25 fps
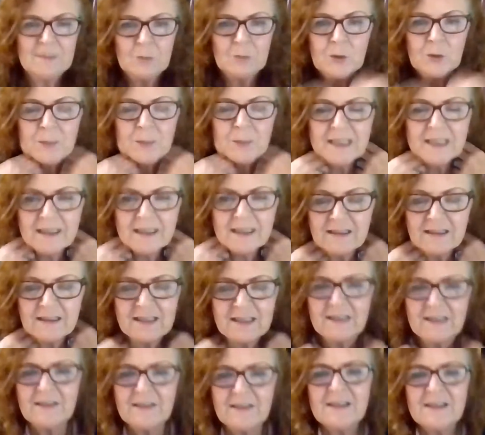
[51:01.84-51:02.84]
we get
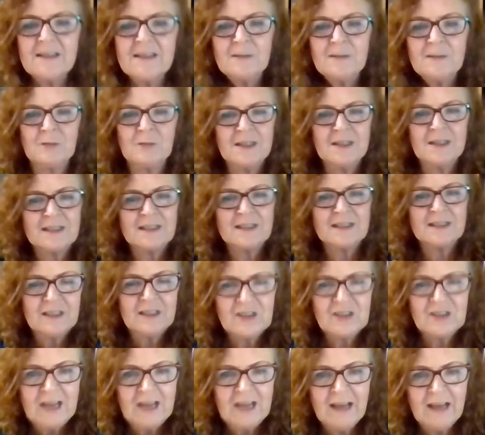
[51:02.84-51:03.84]
the
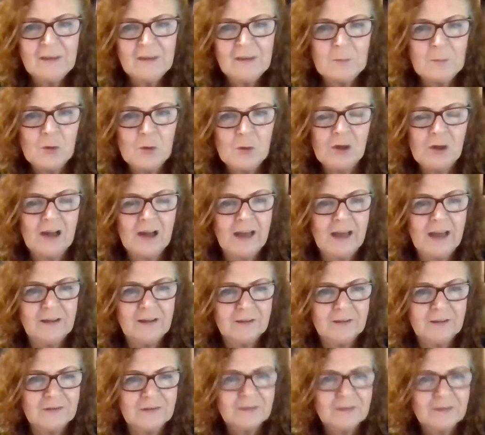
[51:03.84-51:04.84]
research out, the more kind
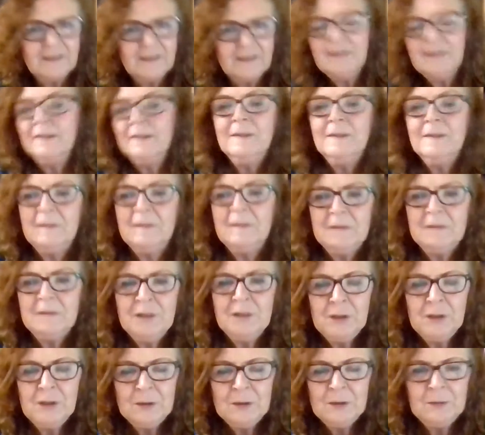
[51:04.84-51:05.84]
of, you
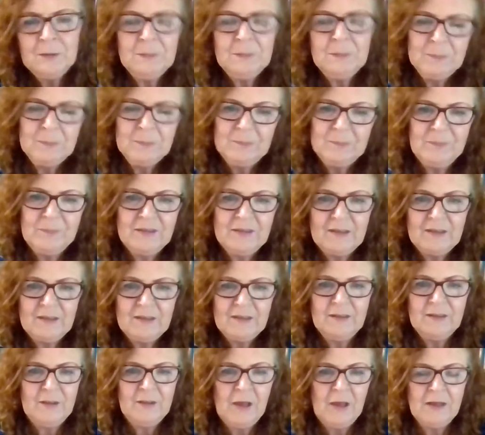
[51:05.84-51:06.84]
know,
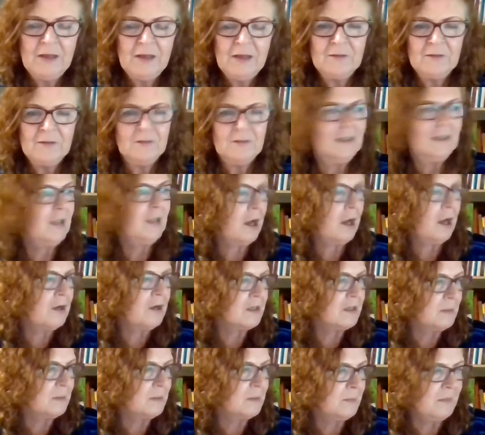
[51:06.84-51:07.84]
kind of
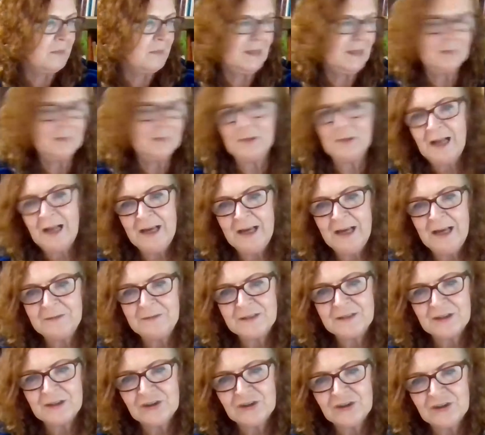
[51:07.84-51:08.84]
encouragement people have
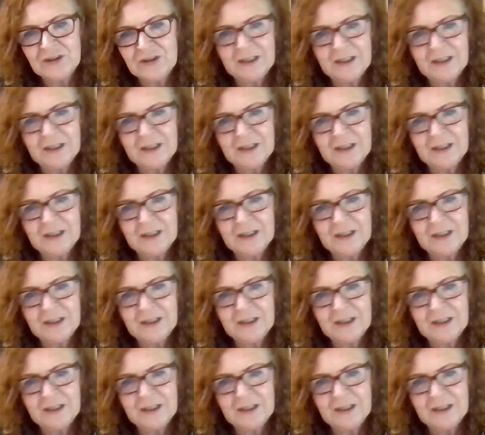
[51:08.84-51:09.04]
to share